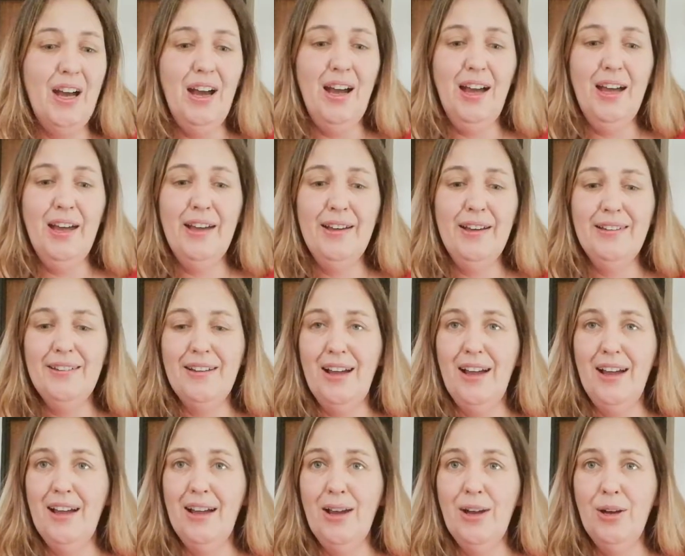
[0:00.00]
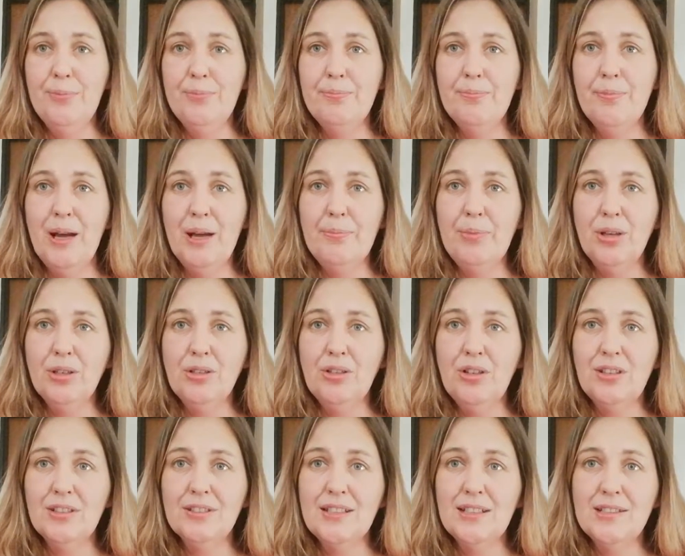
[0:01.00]
I hope my
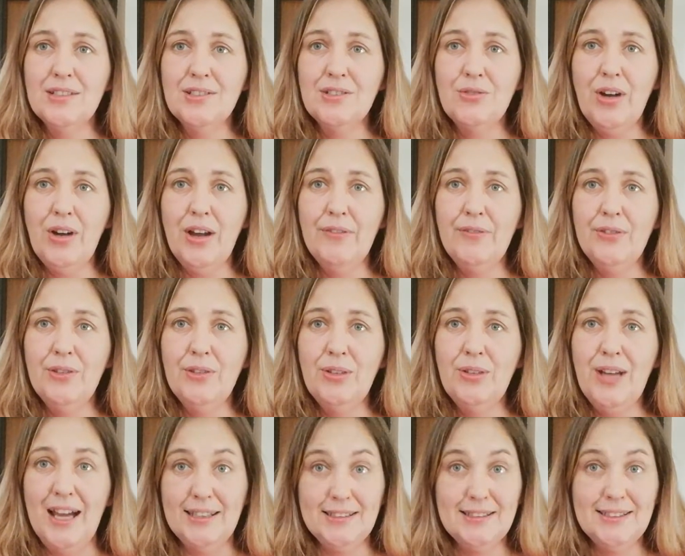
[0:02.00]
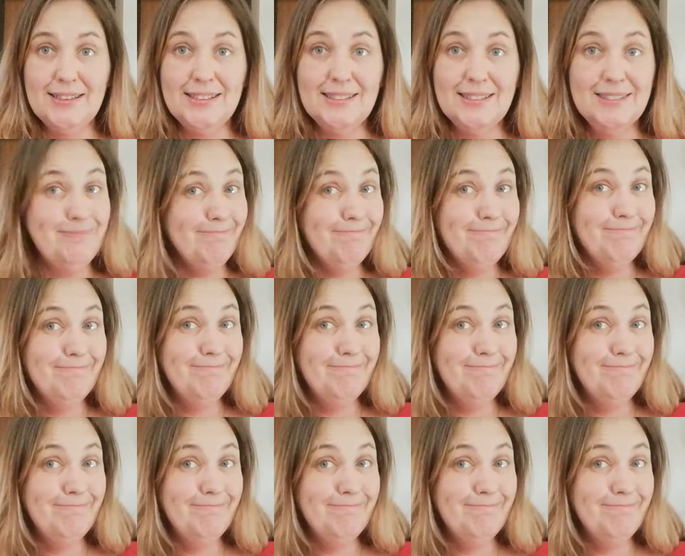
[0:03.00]
podcast doesn't drive you nuts.